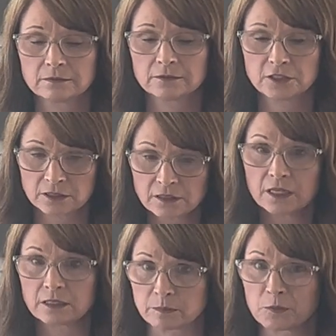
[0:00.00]
Jesus
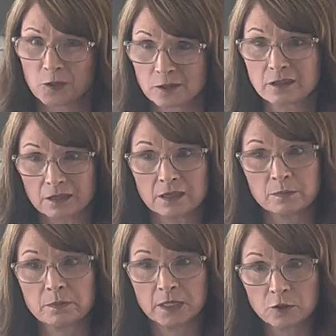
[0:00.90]
tells him, you're going
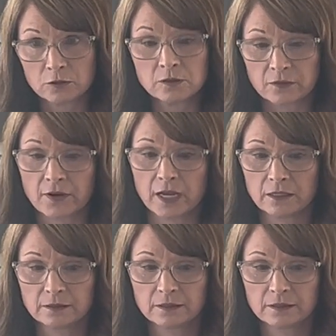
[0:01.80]
to be crucified.